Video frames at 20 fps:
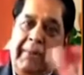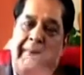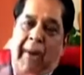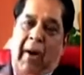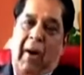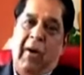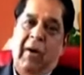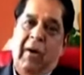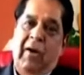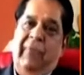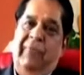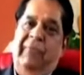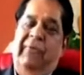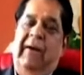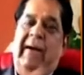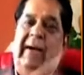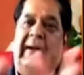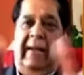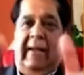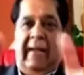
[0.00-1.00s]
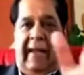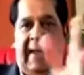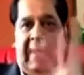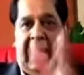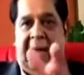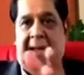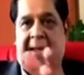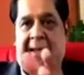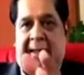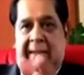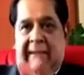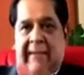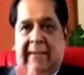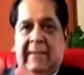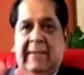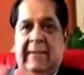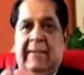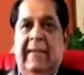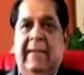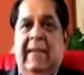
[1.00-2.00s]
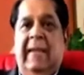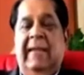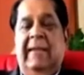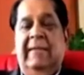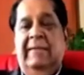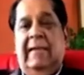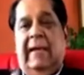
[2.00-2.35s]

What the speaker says: power of AI is